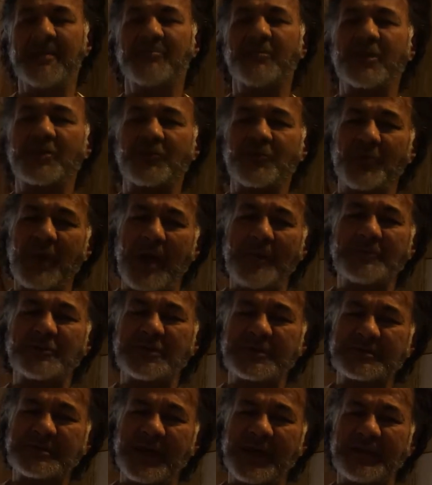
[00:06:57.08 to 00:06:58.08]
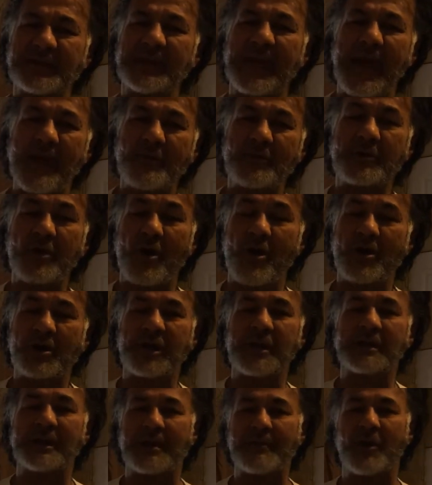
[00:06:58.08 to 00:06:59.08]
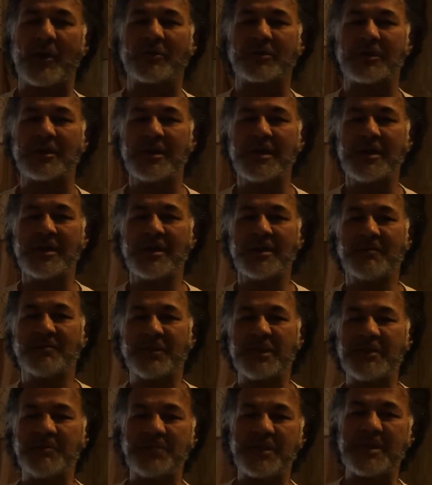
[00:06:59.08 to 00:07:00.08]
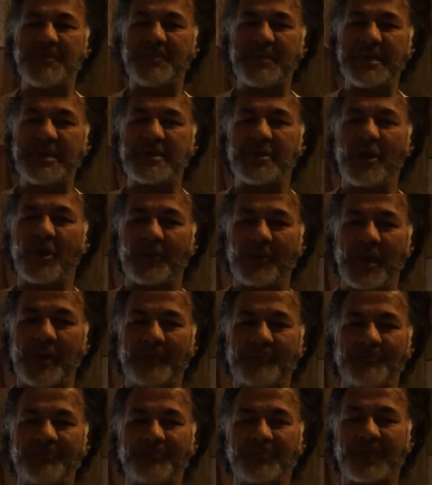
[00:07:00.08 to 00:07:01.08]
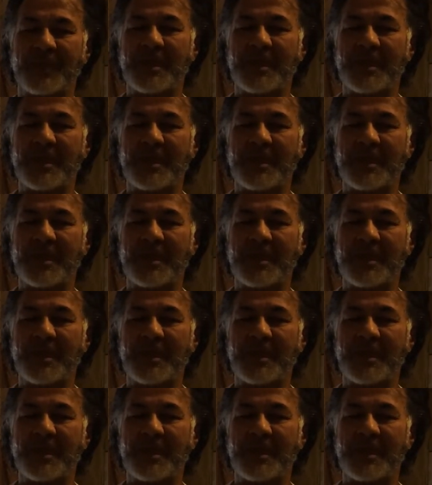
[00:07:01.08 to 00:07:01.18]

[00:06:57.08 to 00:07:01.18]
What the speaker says: But Ramjetan now talking about PPP corrupt.